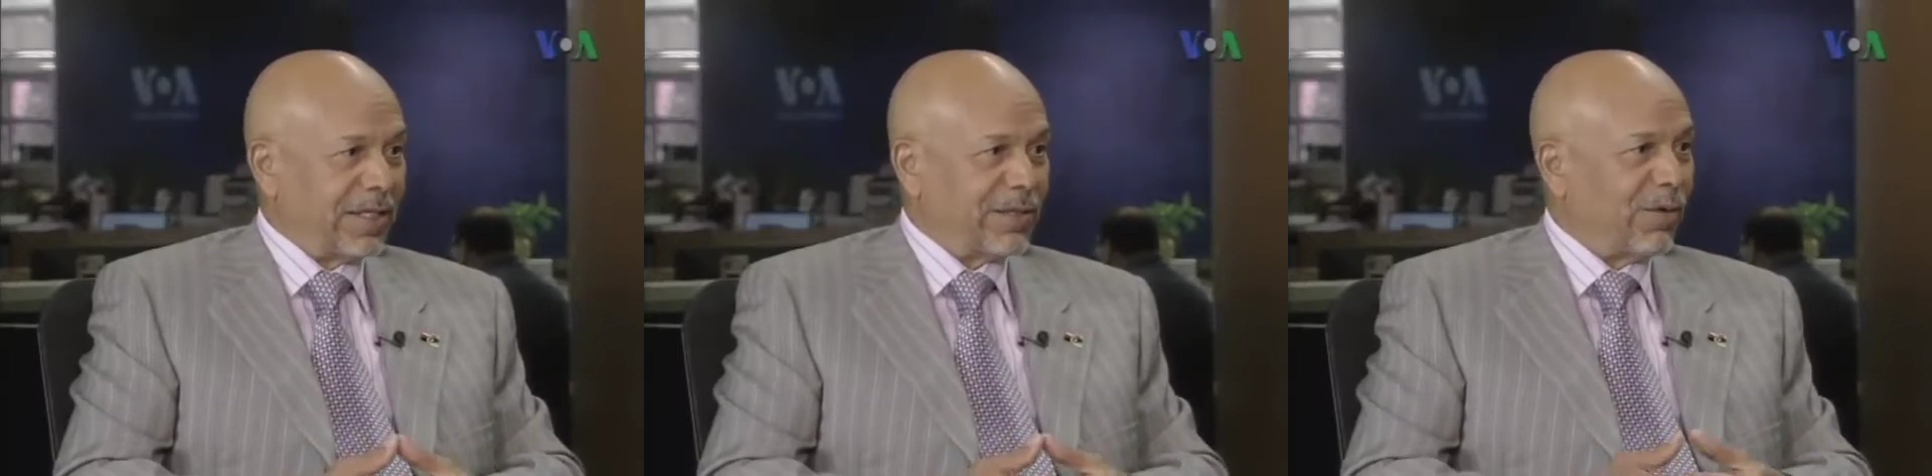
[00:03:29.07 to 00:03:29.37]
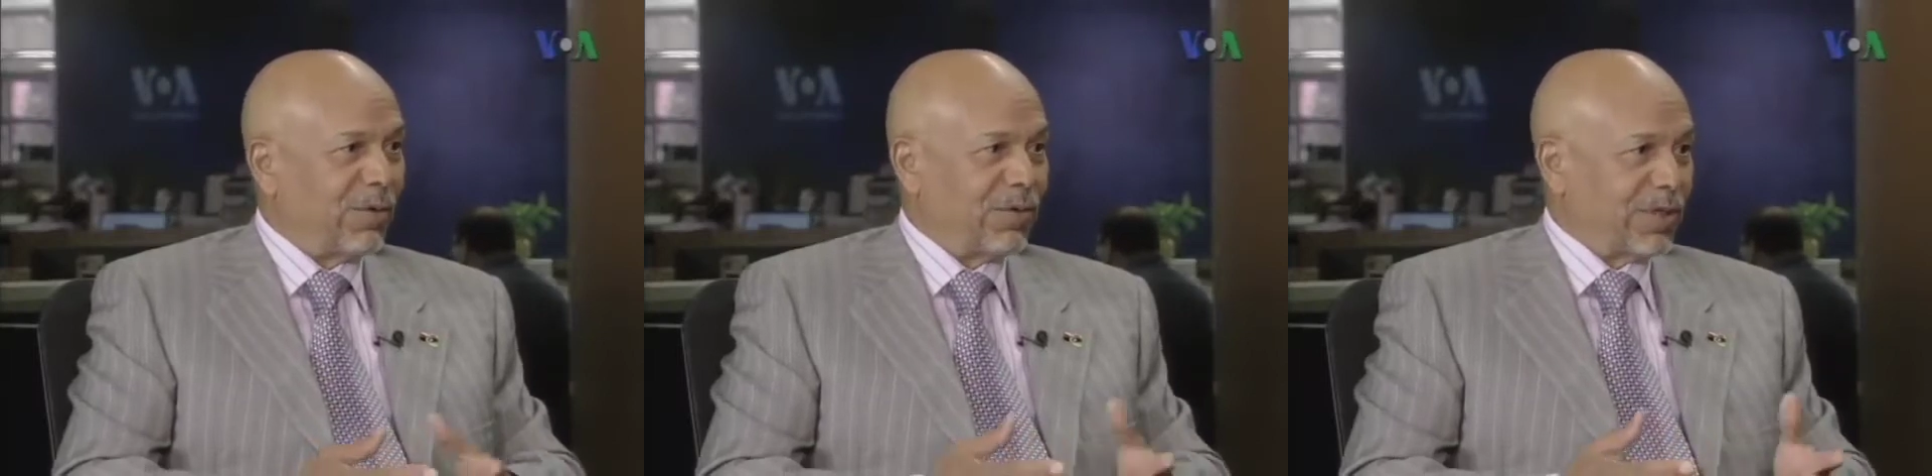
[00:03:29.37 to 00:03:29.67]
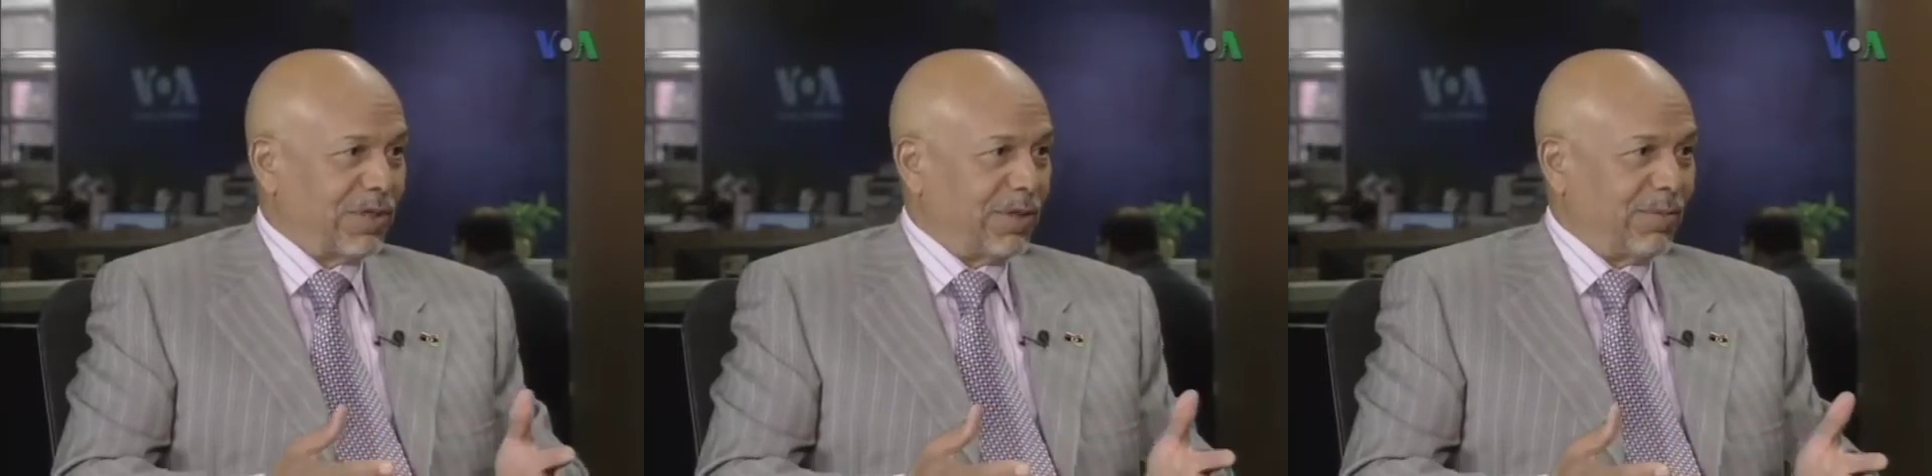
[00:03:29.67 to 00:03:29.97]
is
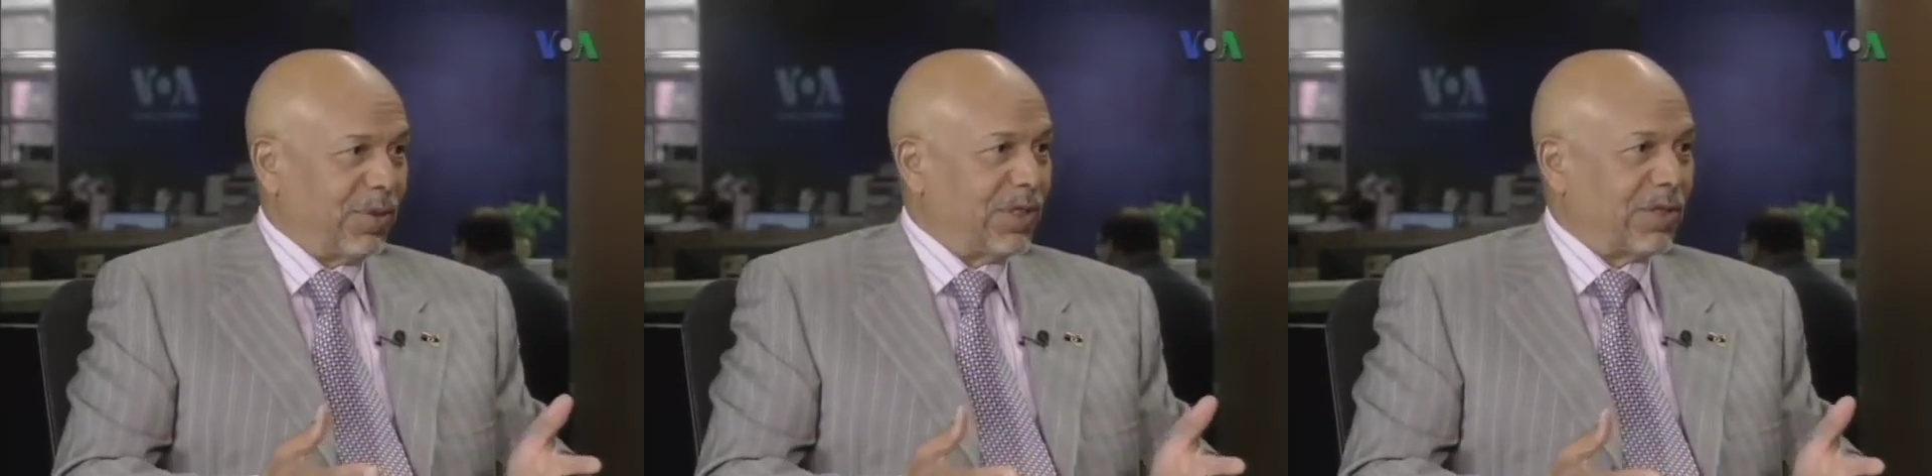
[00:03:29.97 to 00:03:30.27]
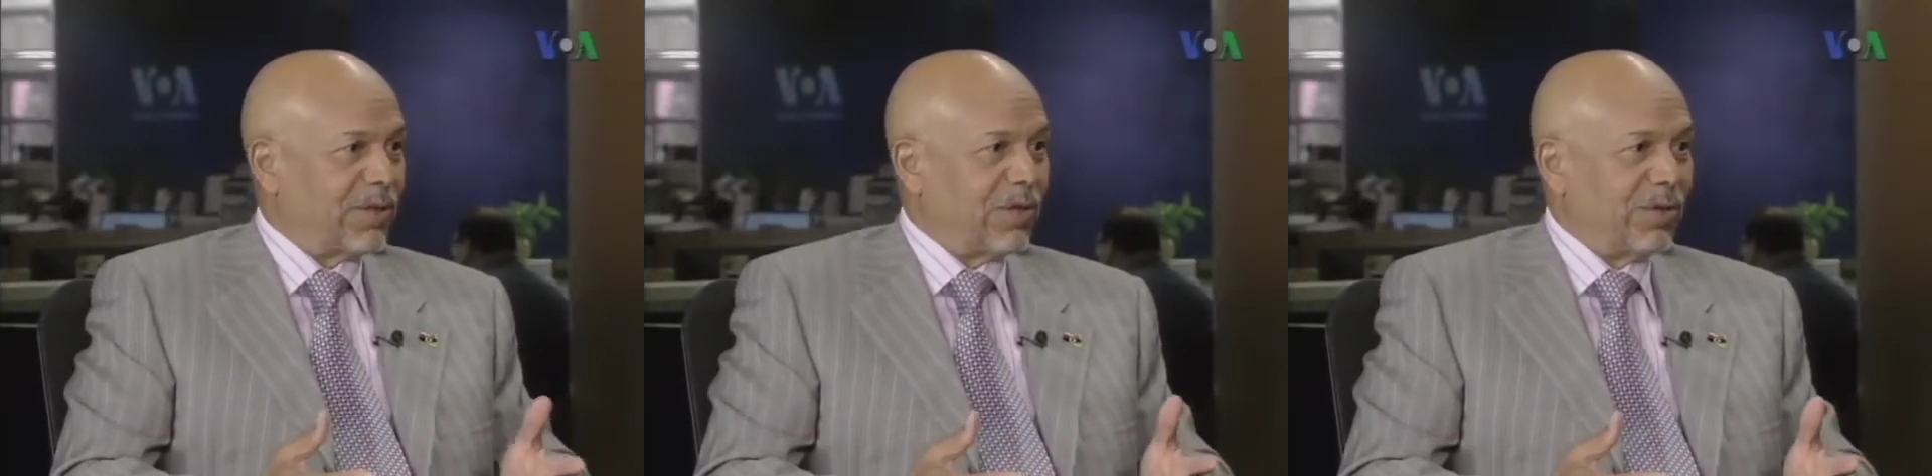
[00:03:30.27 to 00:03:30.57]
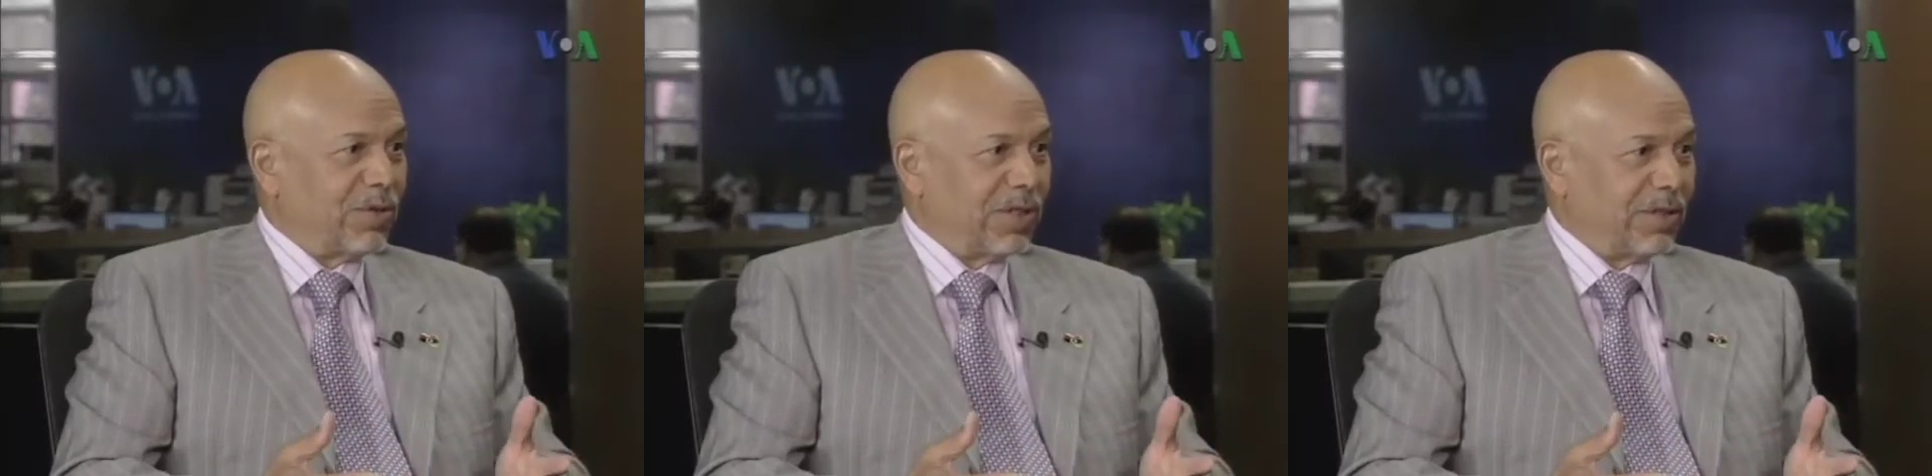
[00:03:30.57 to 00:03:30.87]
always political
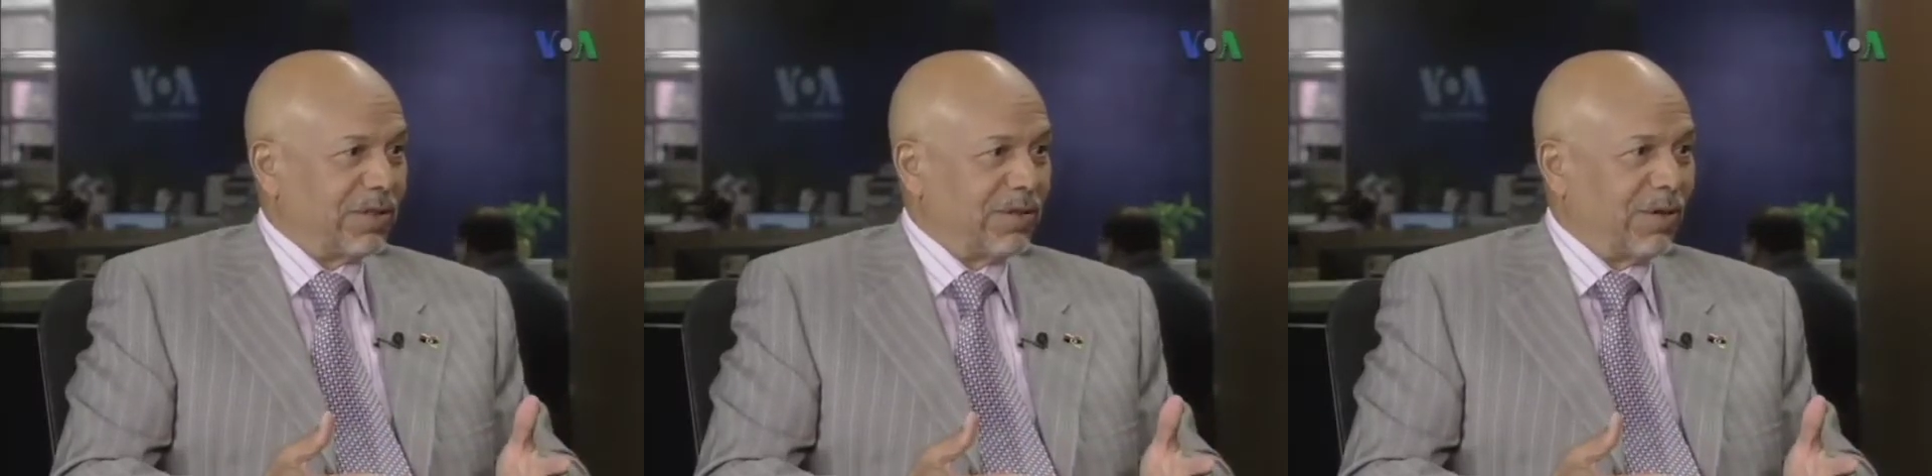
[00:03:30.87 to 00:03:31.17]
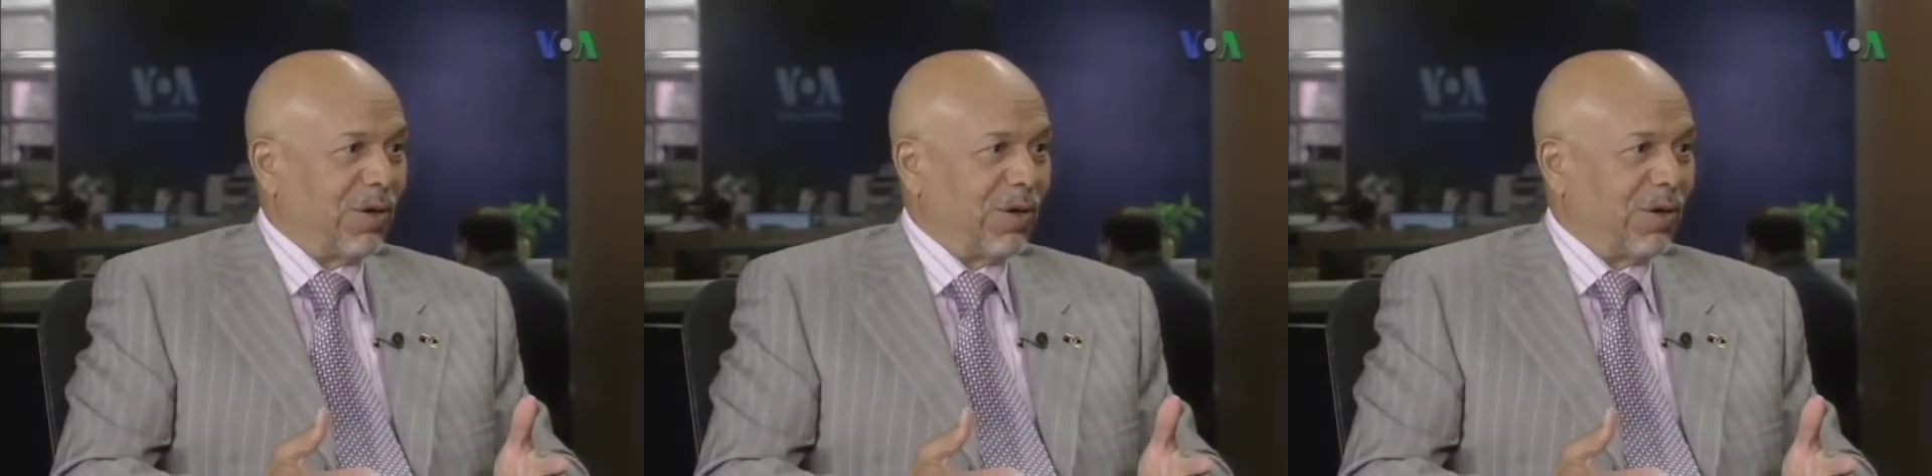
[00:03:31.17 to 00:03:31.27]
solution yeah.